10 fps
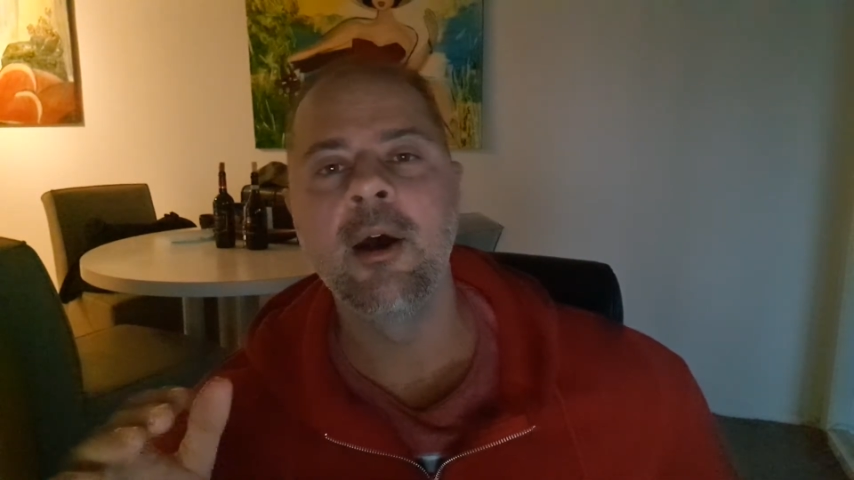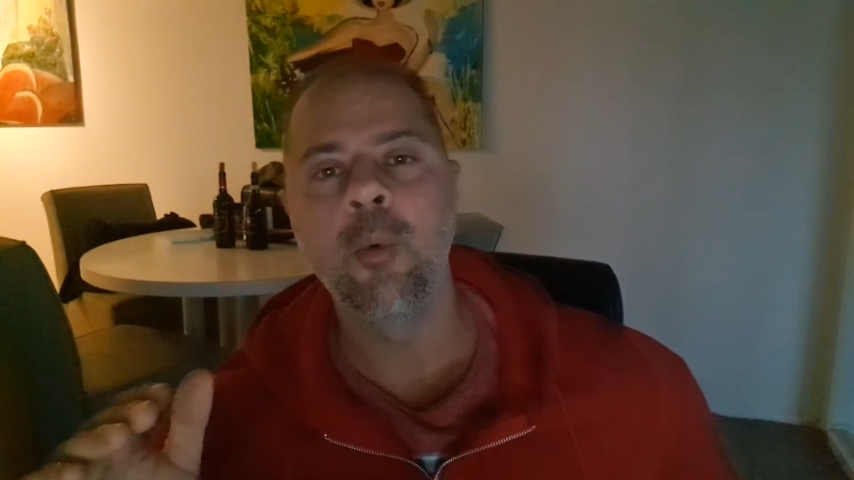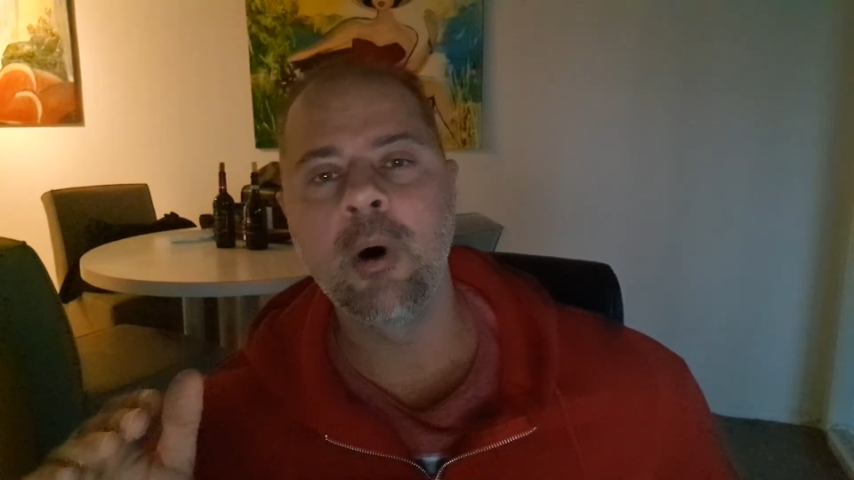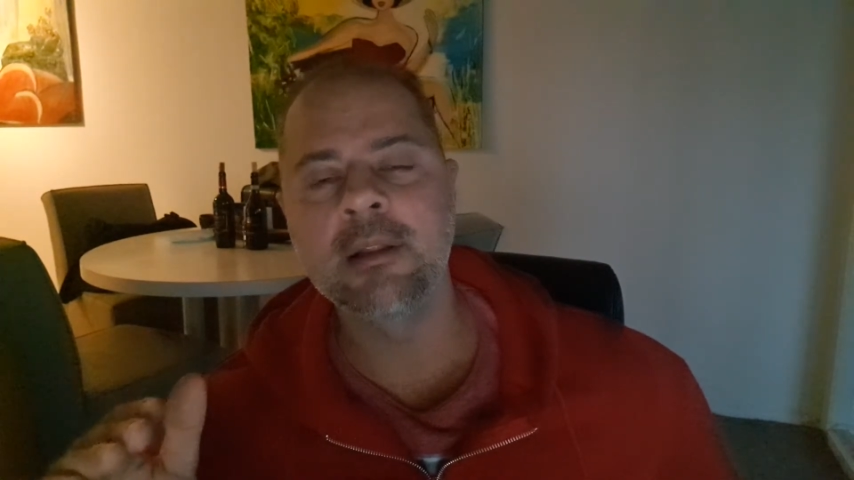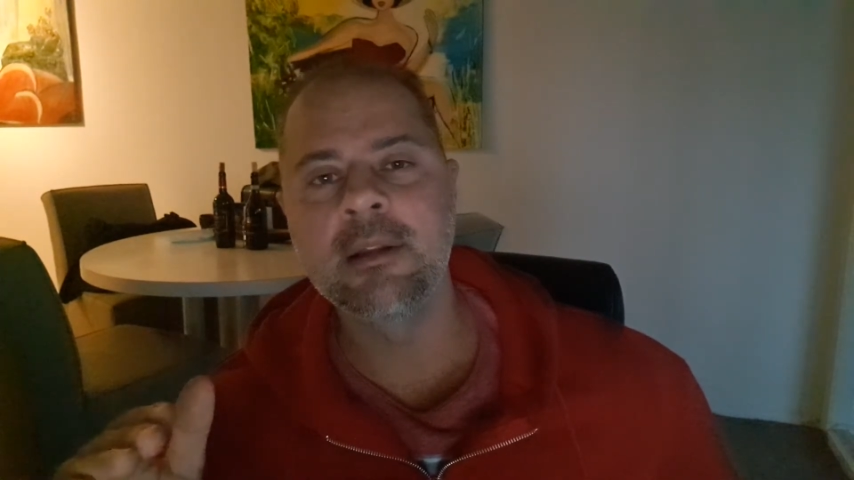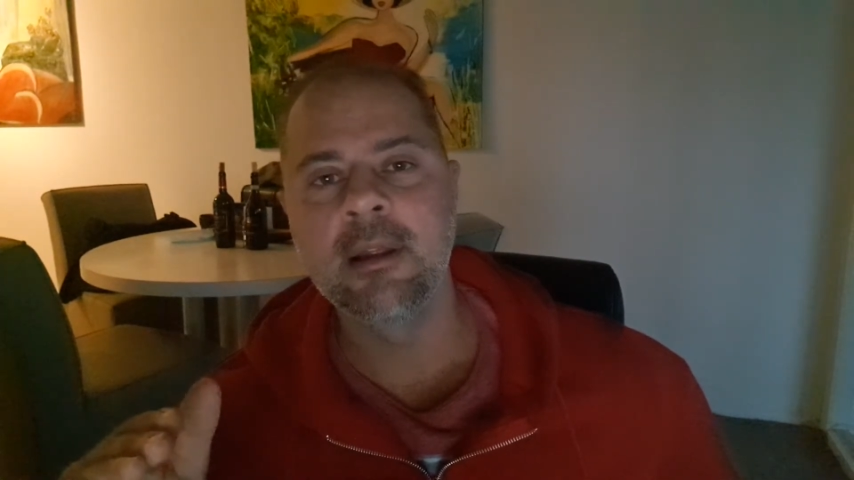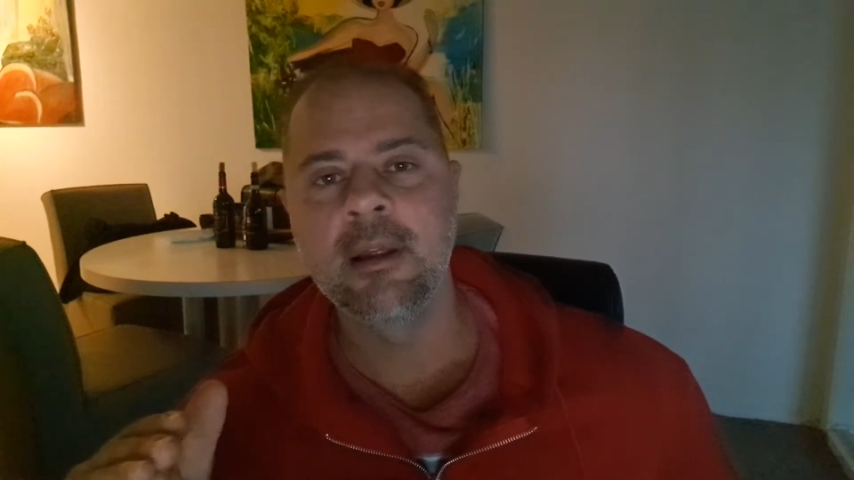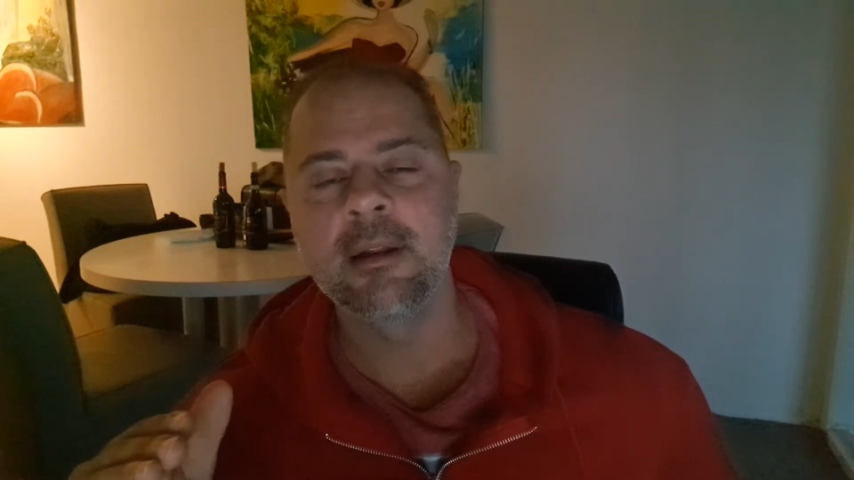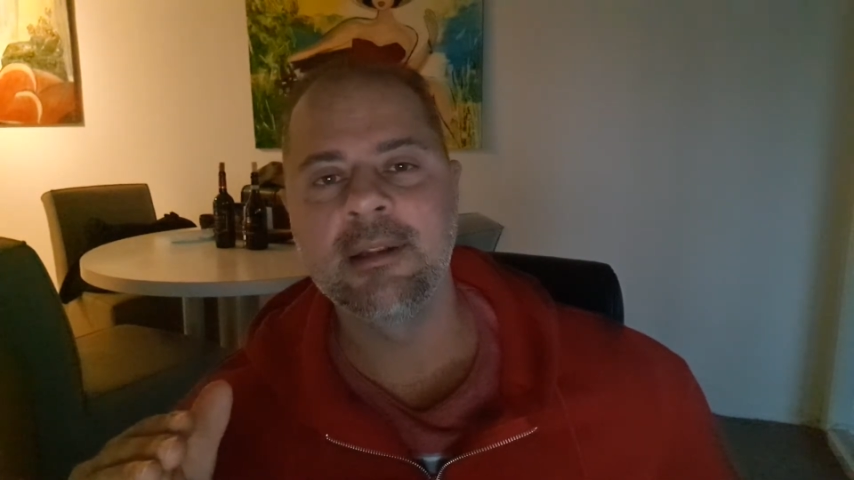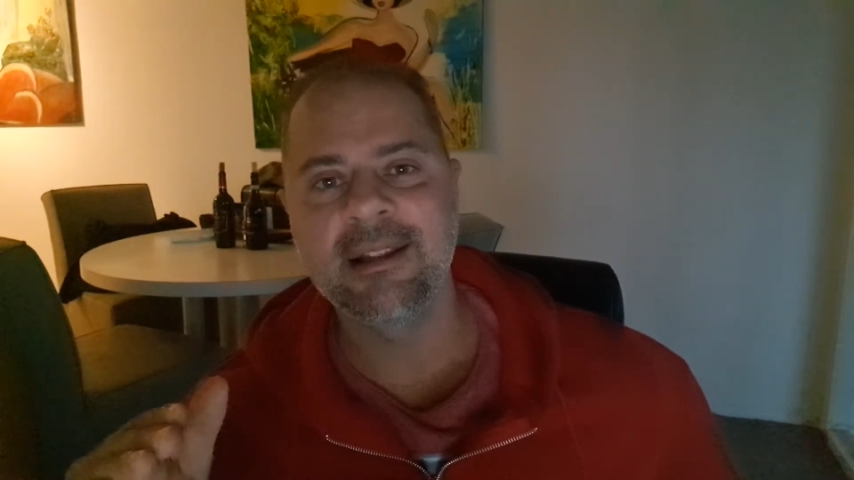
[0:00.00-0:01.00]
what
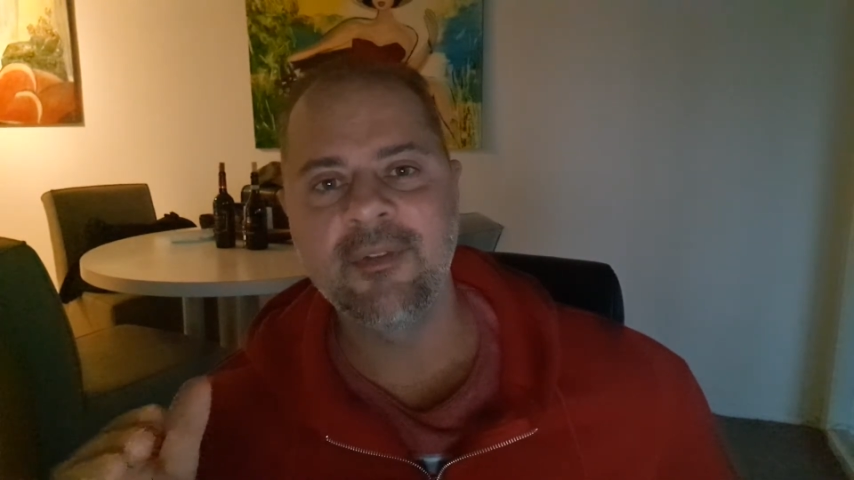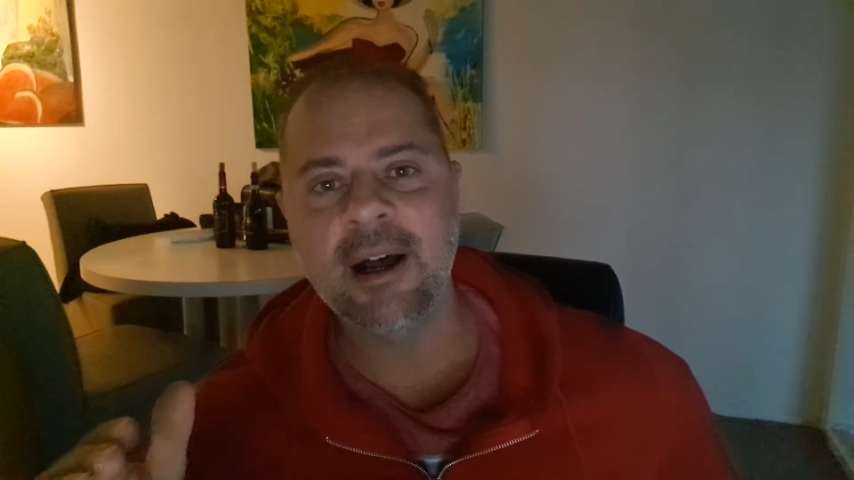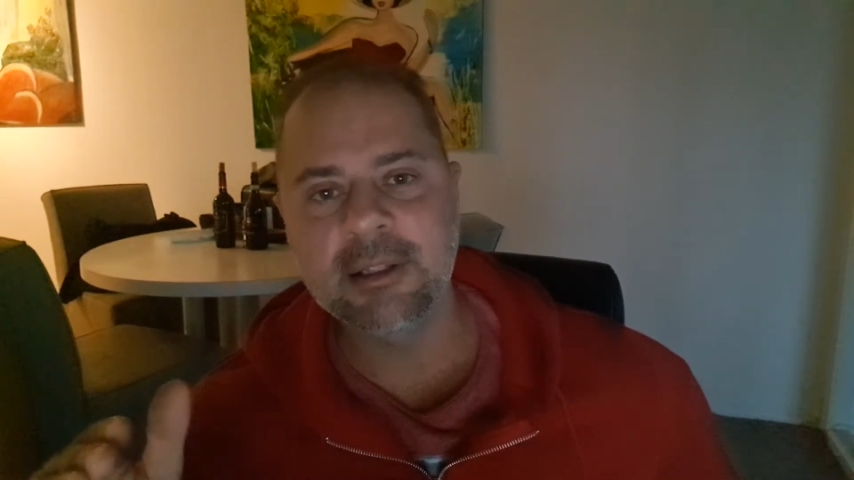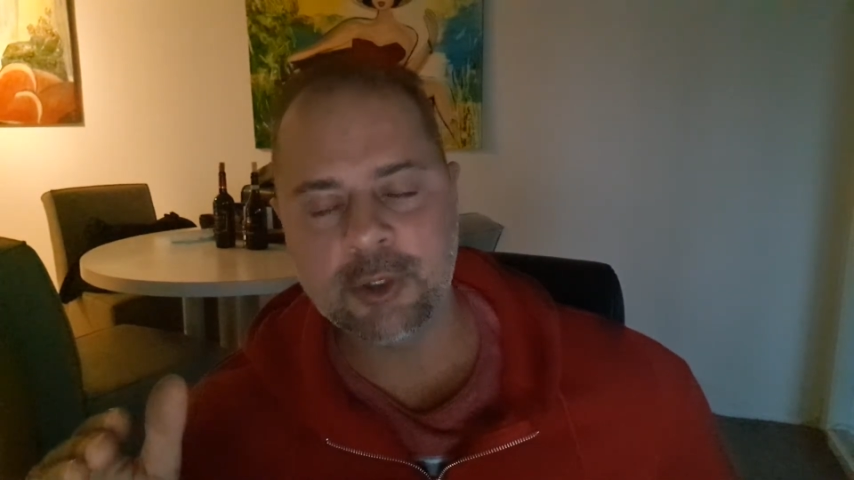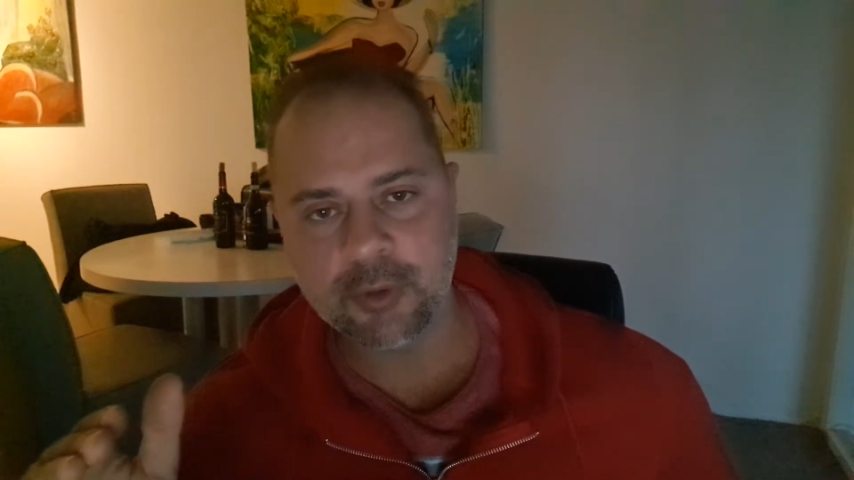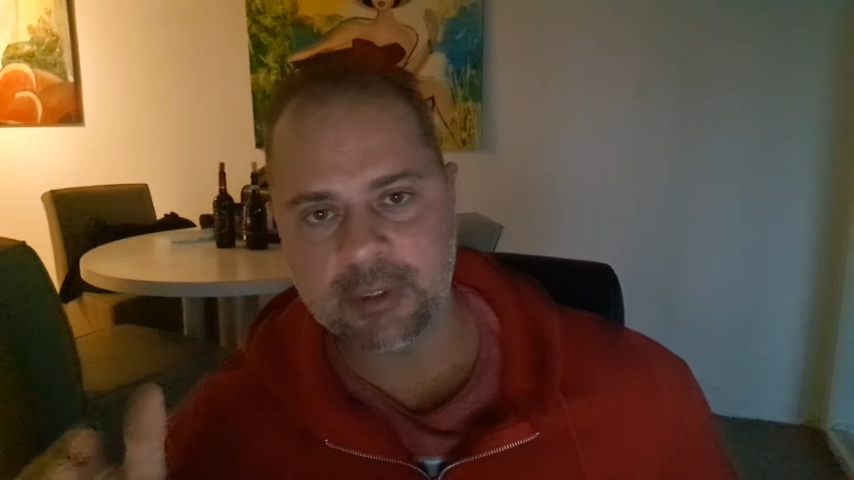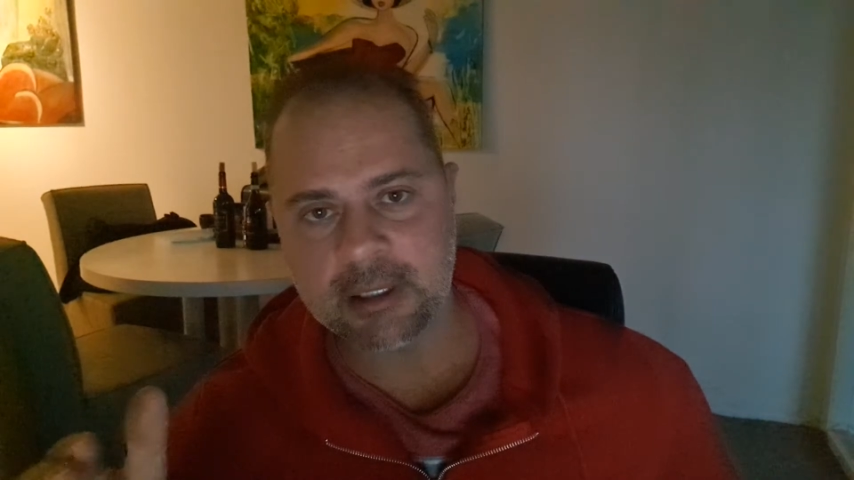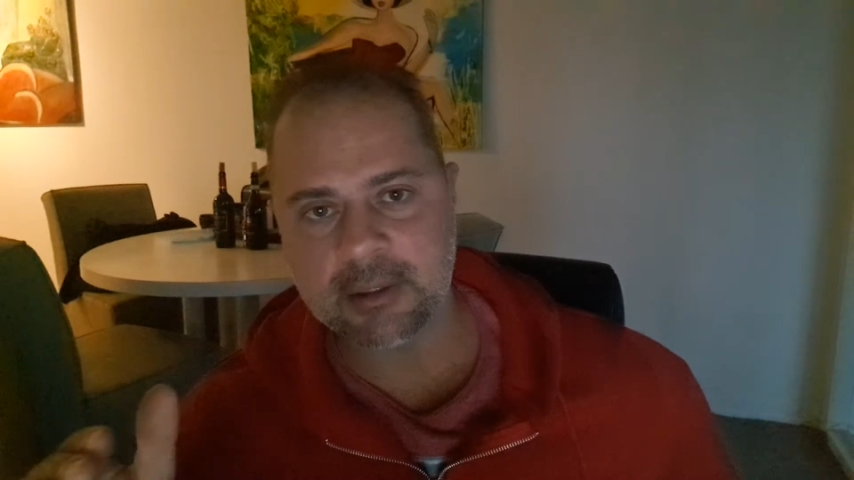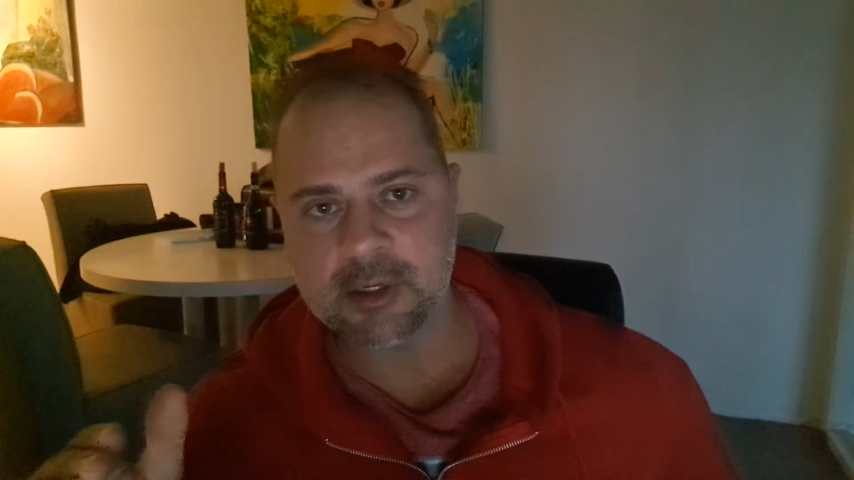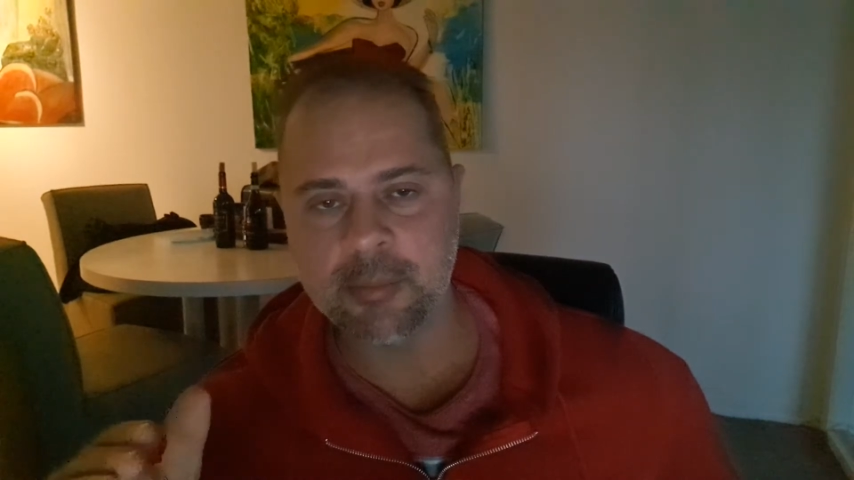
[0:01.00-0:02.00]
the advantage of that is.